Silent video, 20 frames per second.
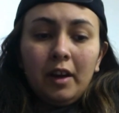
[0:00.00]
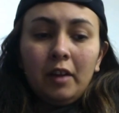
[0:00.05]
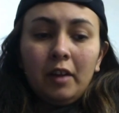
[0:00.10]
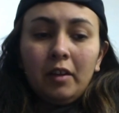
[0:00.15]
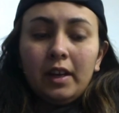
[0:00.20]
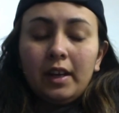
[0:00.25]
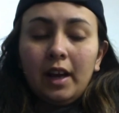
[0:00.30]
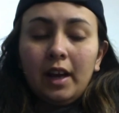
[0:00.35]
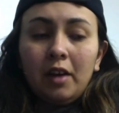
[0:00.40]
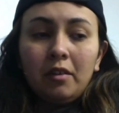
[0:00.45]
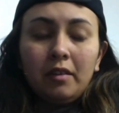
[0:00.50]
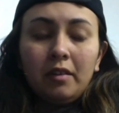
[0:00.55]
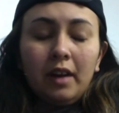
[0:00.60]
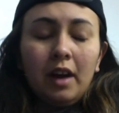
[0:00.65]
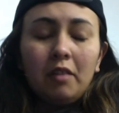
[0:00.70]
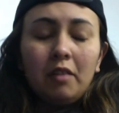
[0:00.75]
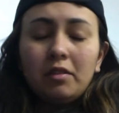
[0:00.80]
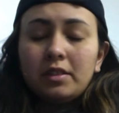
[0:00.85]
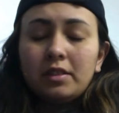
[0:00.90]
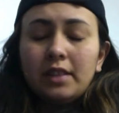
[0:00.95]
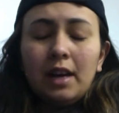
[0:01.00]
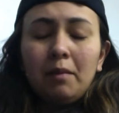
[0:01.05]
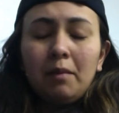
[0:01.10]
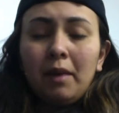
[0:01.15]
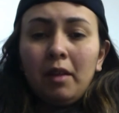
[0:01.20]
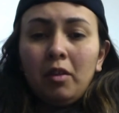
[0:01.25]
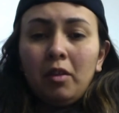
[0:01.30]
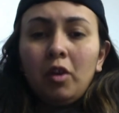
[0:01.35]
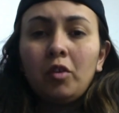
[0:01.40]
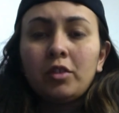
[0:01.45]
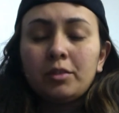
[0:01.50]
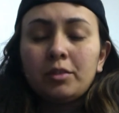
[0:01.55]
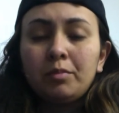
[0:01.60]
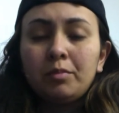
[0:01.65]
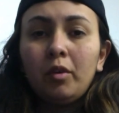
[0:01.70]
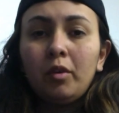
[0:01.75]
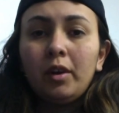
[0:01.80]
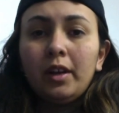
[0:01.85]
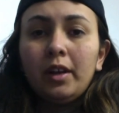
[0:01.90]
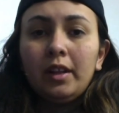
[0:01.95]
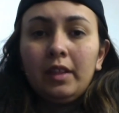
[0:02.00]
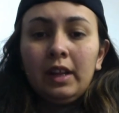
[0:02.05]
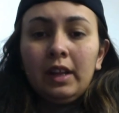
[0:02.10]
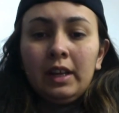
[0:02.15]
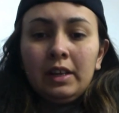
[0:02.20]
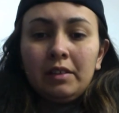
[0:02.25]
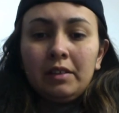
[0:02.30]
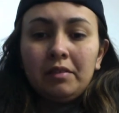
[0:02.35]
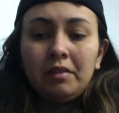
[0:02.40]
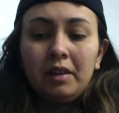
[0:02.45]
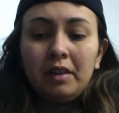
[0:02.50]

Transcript: like I was at my lowest point in life.